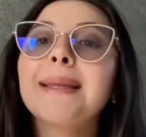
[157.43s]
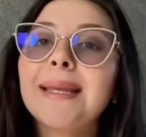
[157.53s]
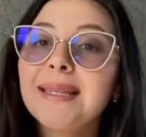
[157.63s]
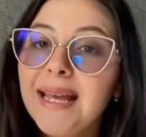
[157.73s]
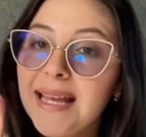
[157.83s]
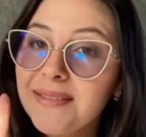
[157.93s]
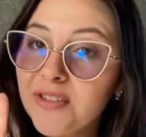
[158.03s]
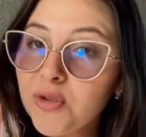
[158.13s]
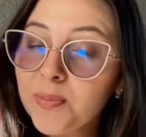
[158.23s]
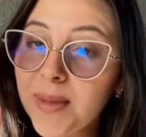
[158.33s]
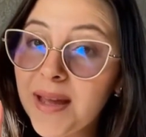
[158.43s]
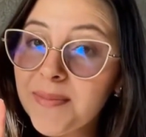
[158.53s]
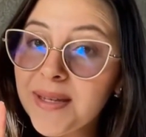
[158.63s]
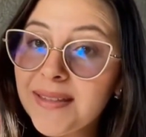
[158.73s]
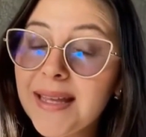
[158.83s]
the last 2
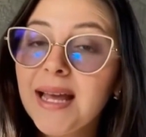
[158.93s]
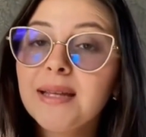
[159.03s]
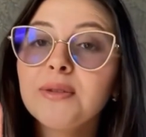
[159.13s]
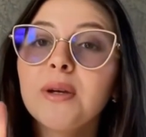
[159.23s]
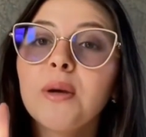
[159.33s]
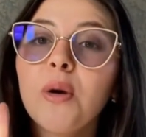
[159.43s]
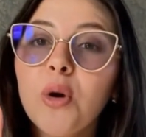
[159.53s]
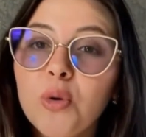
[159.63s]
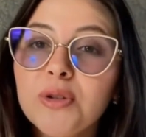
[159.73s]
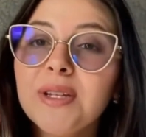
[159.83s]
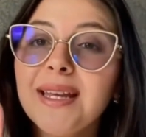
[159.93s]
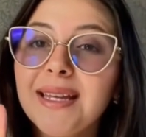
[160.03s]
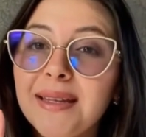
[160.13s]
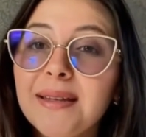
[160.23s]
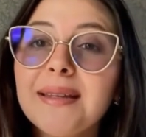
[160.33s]
payments have
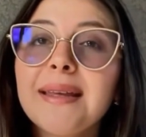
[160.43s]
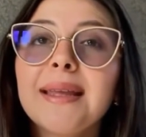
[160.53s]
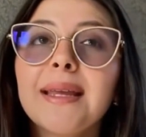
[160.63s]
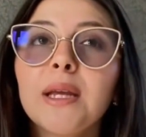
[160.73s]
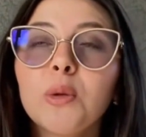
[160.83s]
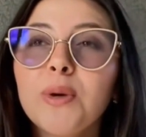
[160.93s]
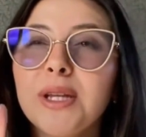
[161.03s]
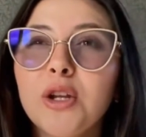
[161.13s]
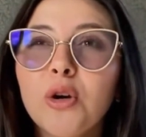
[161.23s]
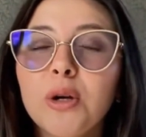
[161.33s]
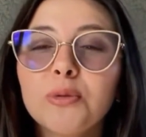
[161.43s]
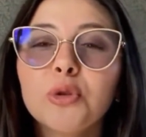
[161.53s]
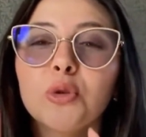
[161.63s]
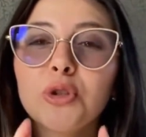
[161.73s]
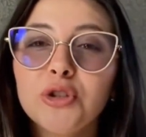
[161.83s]
only a window of
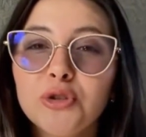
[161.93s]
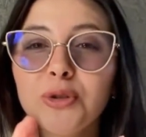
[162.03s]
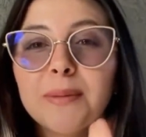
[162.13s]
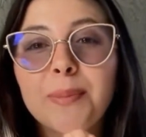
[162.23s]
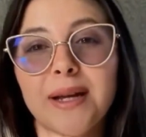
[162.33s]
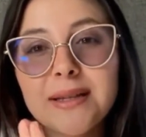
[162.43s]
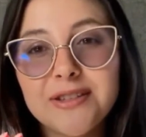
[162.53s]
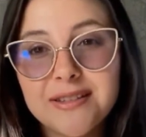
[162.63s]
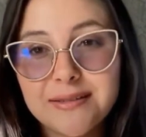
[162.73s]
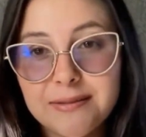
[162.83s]
2 to 3 months.